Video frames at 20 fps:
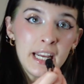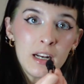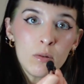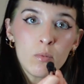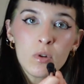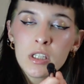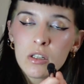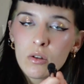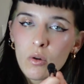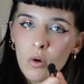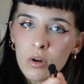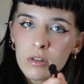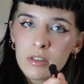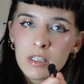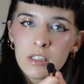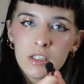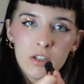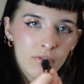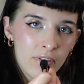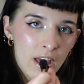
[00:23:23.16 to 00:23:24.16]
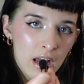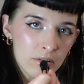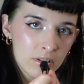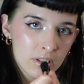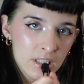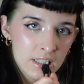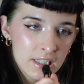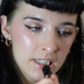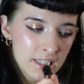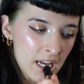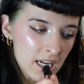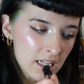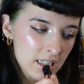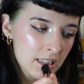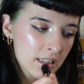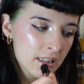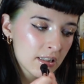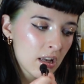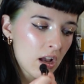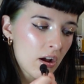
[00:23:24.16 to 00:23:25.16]
Hinn was in court in
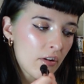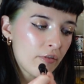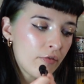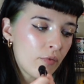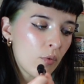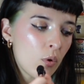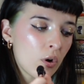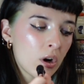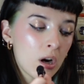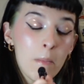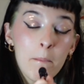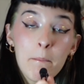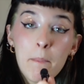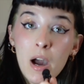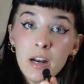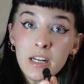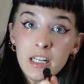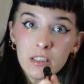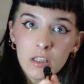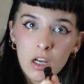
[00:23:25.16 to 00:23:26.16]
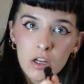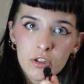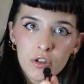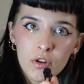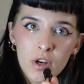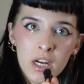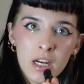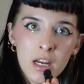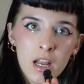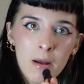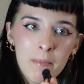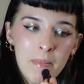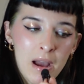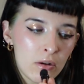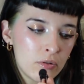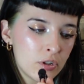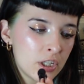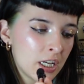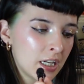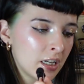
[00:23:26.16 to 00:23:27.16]
2006 for money laundering
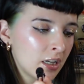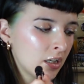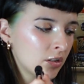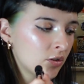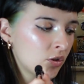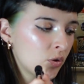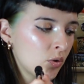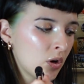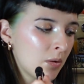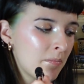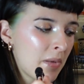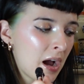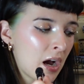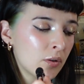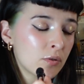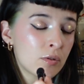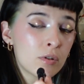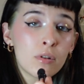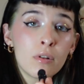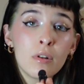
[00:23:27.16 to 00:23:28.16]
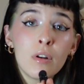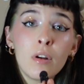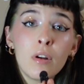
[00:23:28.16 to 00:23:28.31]
amounting to about